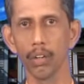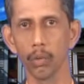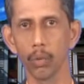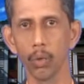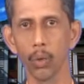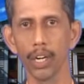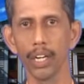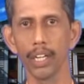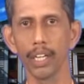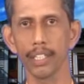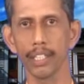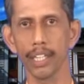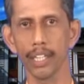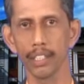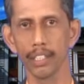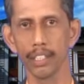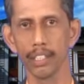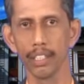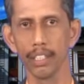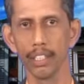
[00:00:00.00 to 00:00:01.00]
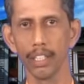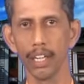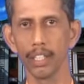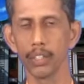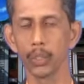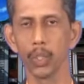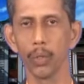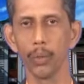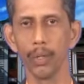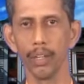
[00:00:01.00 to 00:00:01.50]
chloride attack,
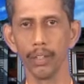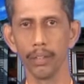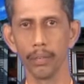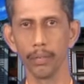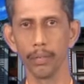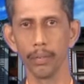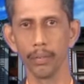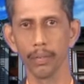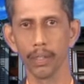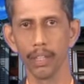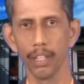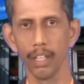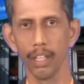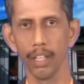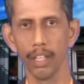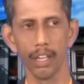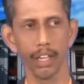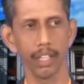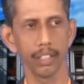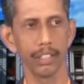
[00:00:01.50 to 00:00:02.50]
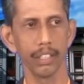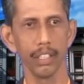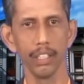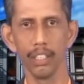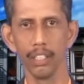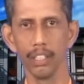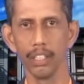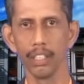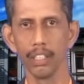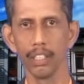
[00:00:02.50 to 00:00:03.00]
and so on. Let us
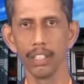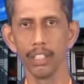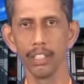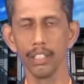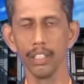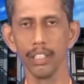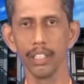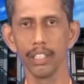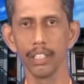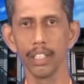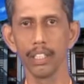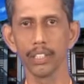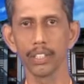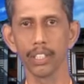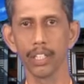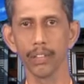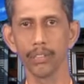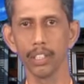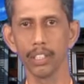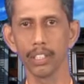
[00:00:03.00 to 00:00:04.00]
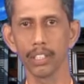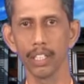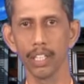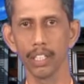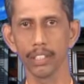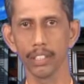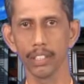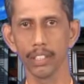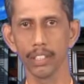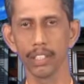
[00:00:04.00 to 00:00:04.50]
see the details of these
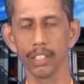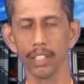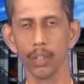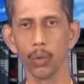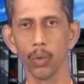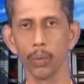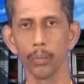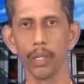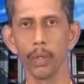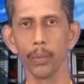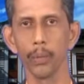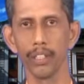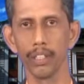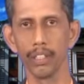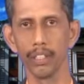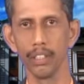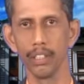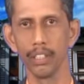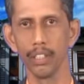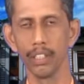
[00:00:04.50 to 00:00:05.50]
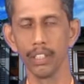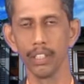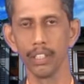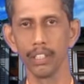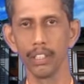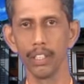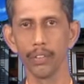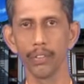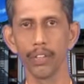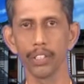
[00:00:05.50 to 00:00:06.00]
causes one by one.
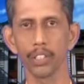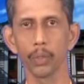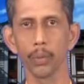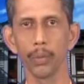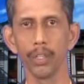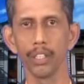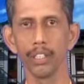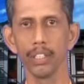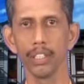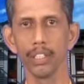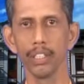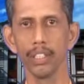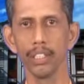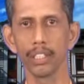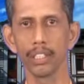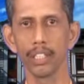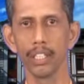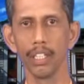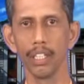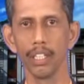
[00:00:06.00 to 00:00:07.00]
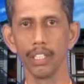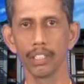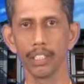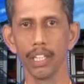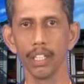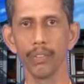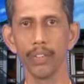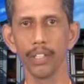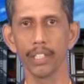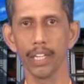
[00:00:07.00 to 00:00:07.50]
The first one is
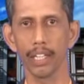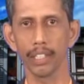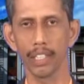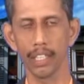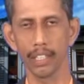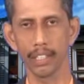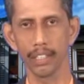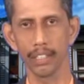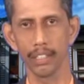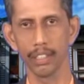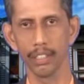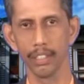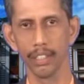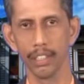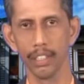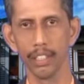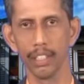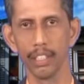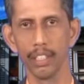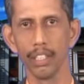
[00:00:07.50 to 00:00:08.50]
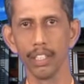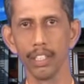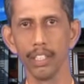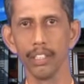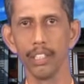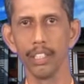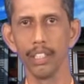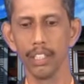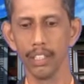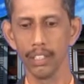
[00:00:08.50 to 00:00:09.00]
sulfate attack.
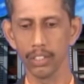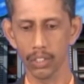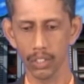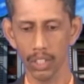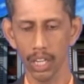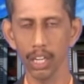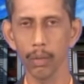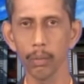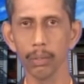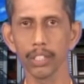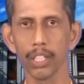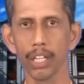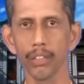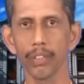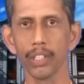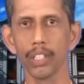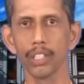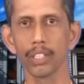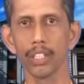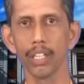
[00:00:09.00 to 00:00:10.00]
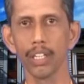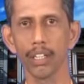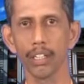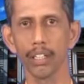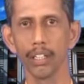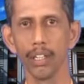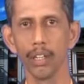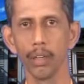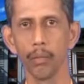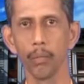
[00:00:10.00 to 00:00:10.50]
The soluble sulfates
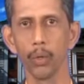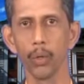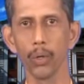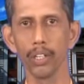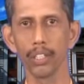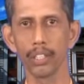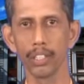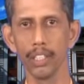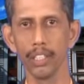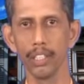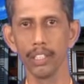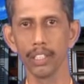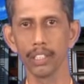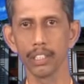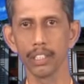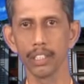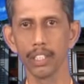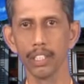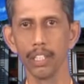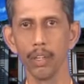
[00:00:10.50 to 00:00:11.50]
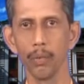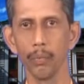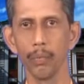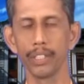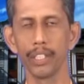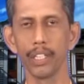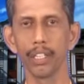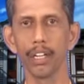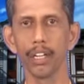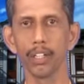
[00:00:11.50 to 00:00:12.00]
are more serious
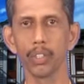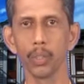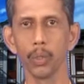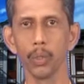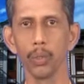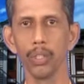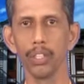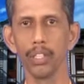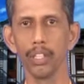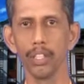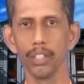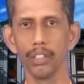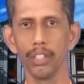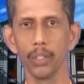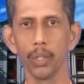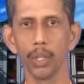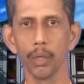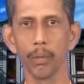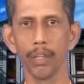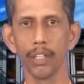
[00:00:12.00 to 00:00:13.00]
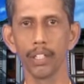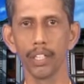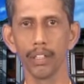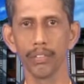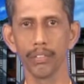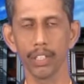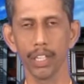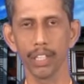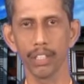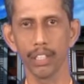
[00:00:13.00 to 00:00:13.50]
with regard to the durability
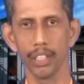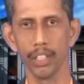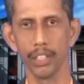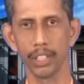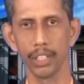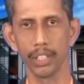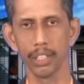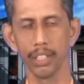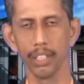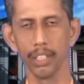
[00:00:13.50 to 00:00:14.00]
of concrete.